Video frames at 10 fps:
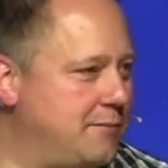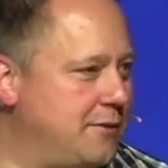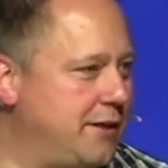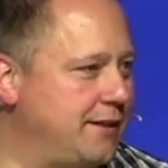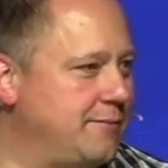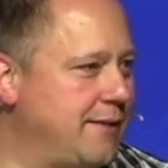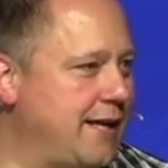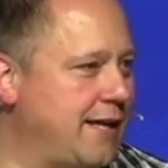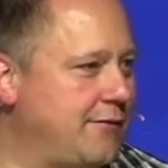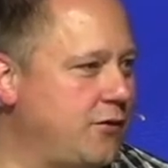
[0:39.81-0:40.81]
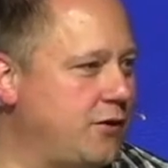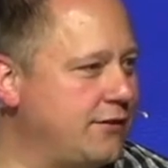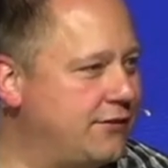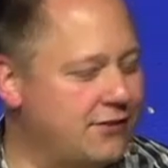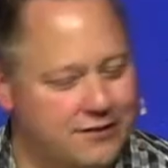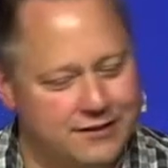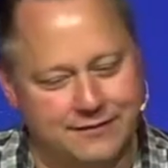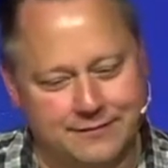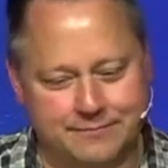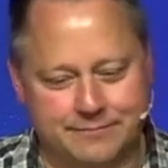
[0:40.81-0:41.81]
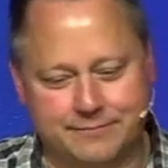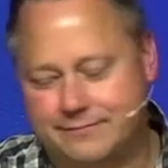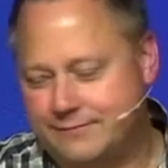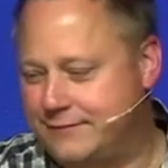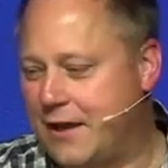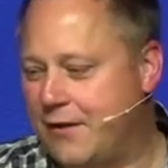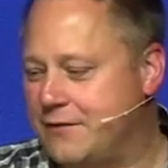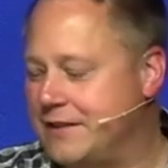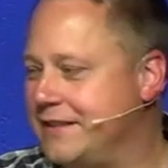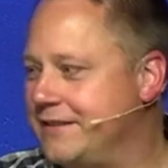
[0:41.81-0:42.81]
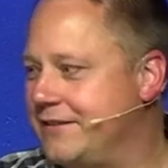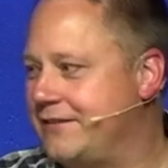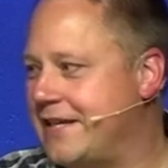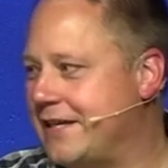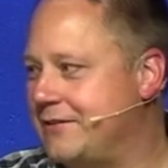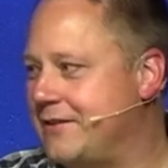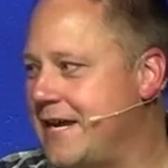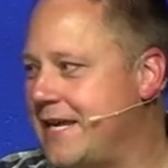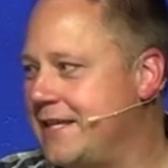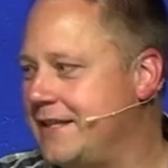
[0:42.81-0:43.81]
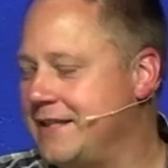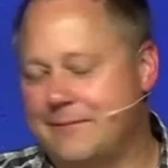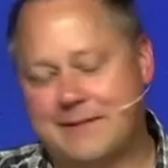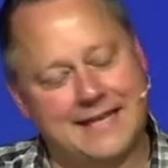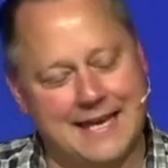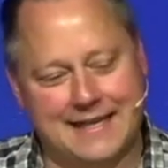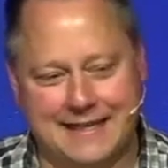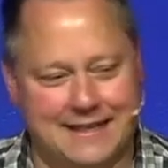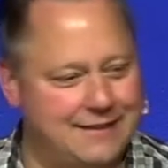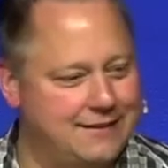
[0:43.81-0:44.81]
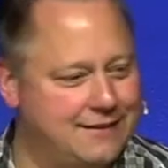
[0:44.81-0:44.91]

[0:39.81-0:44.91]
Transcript: But man, I've already started delving into Zechariah, and I'm like, I can't.